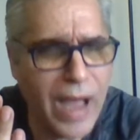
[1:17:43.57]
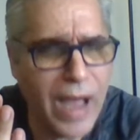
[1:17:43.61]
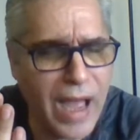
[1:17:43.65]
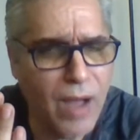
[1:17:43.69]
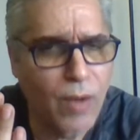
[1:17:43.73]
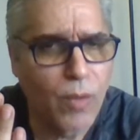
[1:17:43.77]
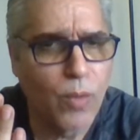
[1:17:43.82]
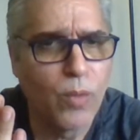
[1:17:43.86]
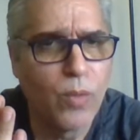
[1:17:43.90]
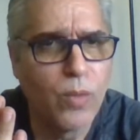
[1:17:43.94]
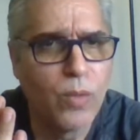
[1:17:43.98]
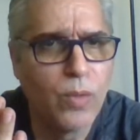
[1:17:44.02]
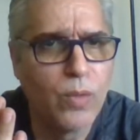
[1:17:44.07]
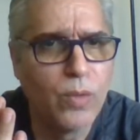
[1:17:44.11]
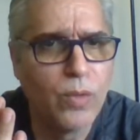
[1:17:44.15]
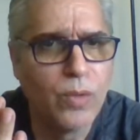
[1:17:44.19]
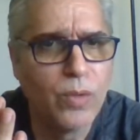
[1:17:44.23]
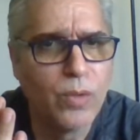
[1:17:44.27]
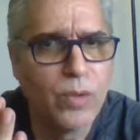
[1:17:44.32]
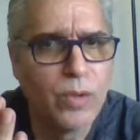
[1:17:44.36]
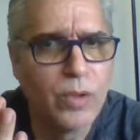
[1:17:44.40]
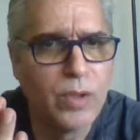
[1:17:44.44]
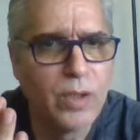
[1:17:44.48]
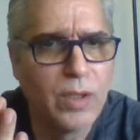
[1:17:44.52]
Wow.
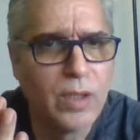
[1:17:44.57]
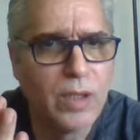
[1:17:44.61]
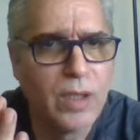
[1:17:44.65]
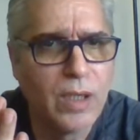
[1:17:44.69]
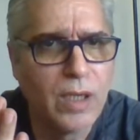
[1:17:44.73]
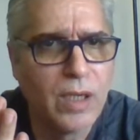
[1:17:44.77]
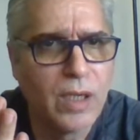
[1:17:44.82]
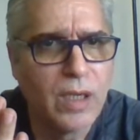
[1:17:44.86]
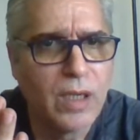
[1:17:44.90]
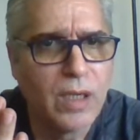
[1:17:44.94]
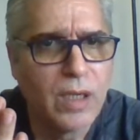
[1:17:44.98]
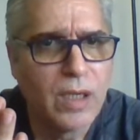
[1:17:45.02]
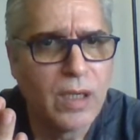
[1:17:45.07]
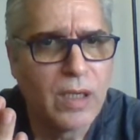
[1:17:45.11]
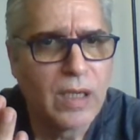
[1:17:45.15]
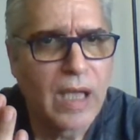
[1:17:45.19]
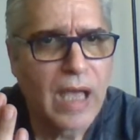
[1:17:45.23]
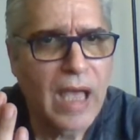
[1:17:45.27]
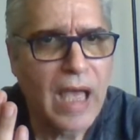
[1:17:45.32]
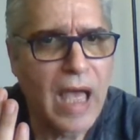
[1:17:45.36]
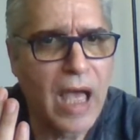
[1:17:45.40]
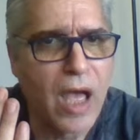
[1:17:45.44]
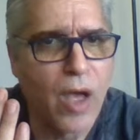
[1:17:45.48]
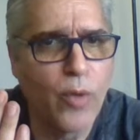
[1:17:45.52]

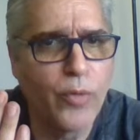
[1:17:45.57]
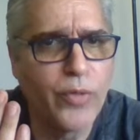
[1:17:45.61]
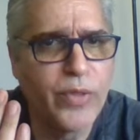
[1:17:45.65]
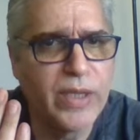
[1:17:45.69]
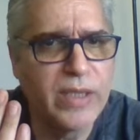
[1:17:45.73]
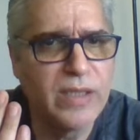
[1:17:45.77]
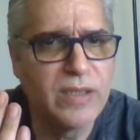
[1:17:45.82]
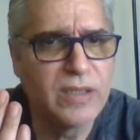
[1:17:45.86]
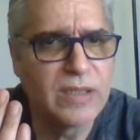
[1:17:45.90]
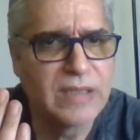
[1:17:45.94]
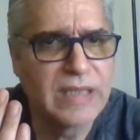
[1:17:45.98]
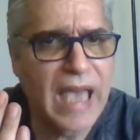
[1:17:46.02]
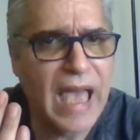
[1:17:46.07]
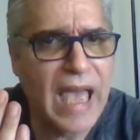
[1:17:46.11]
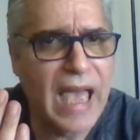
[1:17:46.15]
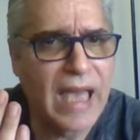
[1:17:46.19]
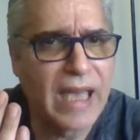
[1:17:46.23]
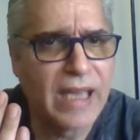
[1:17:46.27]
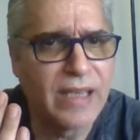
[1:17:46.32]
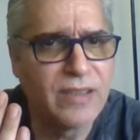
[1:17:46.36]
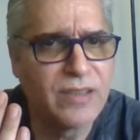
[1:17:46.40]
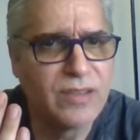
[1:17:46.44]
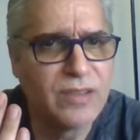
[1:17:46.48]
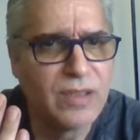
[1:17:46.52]
How these
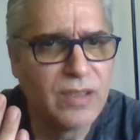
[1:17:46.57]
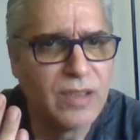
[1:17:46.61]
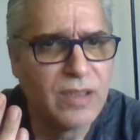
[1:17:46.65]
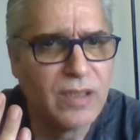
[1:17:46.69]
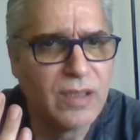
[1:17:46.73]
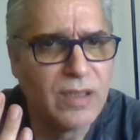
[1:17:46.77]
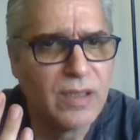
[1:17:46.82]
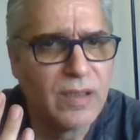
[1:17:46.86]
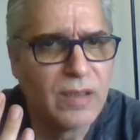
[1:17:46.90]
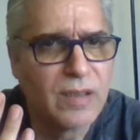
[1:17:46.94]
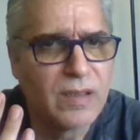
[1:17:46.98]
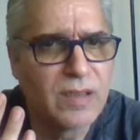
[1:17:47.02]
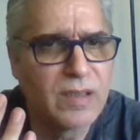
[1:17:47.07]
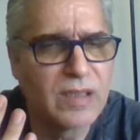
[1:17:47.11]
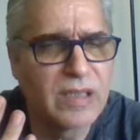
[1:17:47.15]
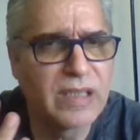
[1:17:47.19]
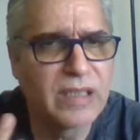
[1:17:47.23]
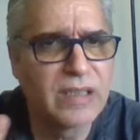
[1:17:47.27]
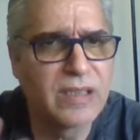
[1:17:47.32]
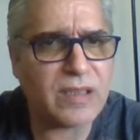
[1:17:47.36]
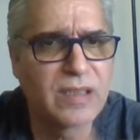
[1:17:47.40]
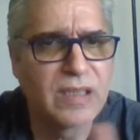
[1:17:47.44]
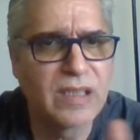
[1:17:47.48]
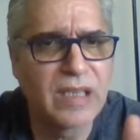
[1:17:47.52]
guys
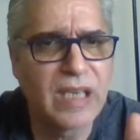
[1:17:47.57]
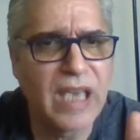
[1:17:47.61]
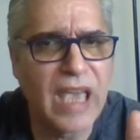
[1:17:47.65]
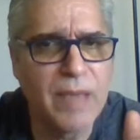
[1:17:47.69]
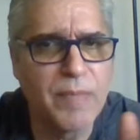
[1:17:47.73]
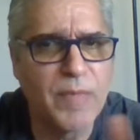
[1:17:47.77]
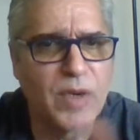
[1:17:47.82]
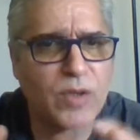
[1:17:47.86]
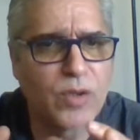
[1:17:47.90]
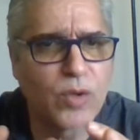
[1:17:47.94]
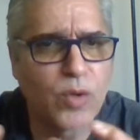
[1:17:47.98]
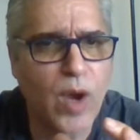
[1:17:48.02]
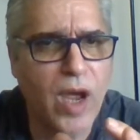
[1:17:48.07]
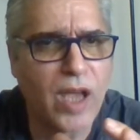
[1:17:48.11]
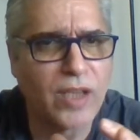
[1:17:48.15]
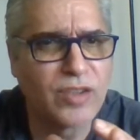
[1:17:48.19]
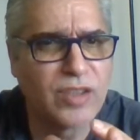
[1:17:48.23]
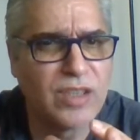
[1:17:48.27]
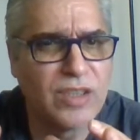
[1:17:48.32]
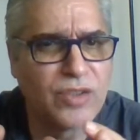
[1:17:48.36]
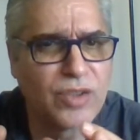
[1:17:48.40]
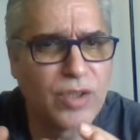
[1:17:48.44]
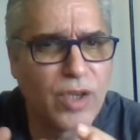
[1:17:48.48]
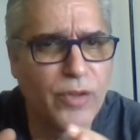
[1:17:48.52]
came
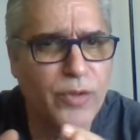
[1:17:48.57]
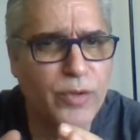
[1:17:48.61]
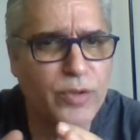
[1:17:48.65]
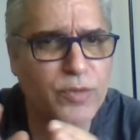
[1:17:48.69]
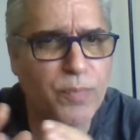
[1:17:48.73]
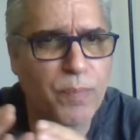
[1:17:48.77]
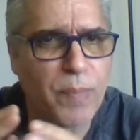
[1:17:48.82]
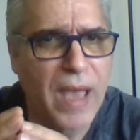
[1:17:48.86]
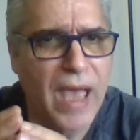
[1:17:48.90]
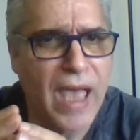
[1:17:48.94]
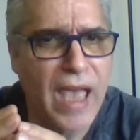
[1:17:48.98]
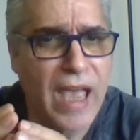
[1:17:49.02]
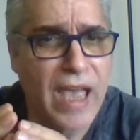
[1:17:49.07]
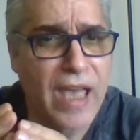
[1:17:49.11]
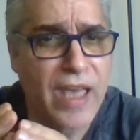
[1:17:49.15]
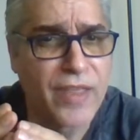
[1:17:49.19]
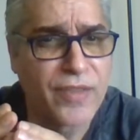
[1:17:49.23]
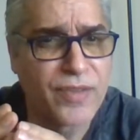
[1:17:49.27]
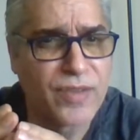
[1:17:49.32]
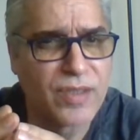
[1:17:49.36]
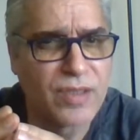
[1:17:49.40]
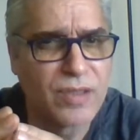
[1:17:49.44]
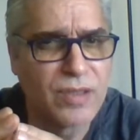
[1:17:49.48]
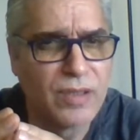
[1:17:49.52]
across each other's
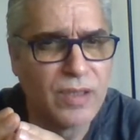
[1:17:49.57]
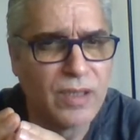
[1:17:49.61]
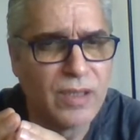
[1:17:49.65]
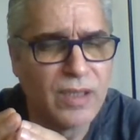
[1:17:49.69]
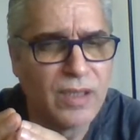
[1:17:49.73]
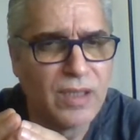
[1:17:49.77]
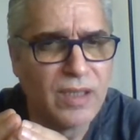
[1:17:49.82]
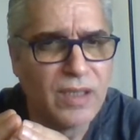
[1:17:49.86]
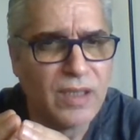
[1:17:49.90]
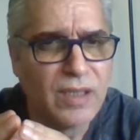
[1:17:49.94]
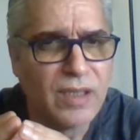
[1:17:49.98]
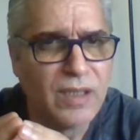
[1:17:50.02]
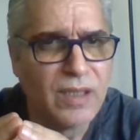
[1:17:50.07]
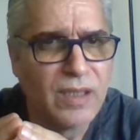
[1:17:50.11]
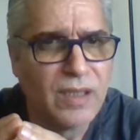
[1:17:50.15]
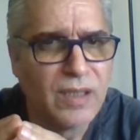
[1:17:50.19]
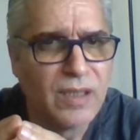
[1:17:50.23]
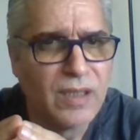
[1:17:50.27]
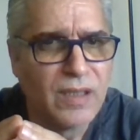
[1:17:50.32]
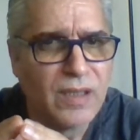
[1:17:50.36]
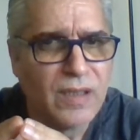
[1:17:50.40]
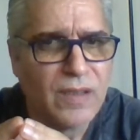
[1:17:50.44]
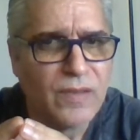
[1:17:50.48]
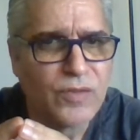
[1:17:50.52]
paths
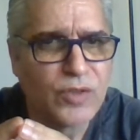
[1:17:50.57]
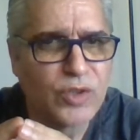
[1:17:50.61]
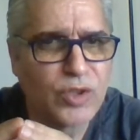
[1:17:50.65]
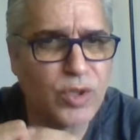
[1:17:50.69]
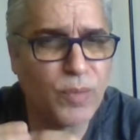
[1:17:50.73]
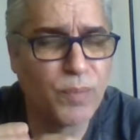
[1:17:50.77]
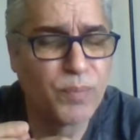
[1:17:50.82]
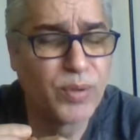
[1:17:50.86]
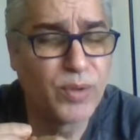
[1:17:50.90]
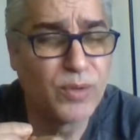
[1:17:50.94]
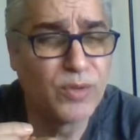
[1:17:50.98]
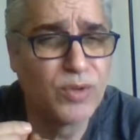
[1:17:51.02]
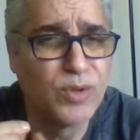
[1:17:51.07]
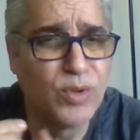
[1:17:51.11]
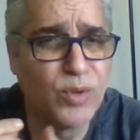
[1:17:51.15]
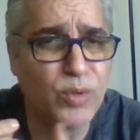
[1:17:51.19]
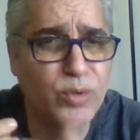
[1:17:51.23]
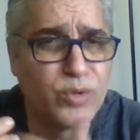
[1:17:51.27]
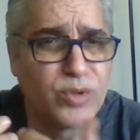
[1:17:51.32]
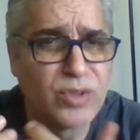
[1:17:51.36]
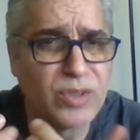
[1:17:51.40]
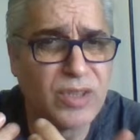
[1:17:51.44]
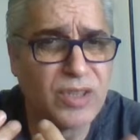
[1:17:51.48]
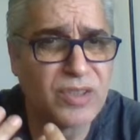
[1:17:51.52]
to
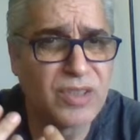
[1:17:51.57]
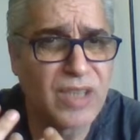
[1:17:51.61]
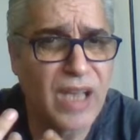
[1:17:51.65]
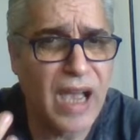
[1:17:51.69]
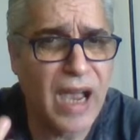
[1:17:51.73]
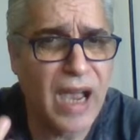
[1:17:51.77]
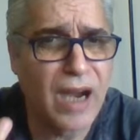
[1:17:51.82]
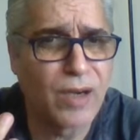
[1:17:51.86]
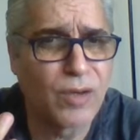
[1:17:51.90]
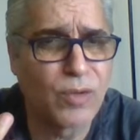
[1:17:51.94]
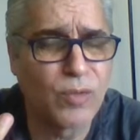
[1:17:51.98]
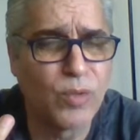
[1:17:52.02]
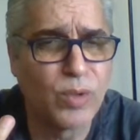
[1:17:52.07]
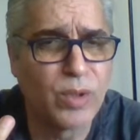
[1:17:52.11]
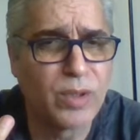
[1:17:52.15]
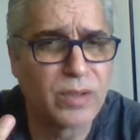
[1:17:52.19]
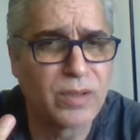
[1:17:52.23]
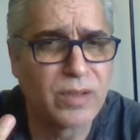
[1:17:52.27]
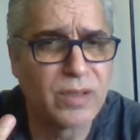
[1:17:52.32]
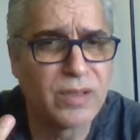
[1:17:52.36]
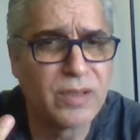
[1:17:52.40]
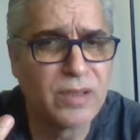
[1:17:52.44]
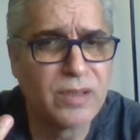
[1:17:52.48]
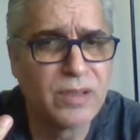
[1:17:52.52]
produce this
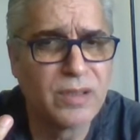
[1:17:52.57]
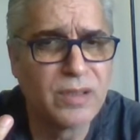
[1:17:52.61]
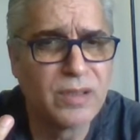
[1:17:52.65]
artwork.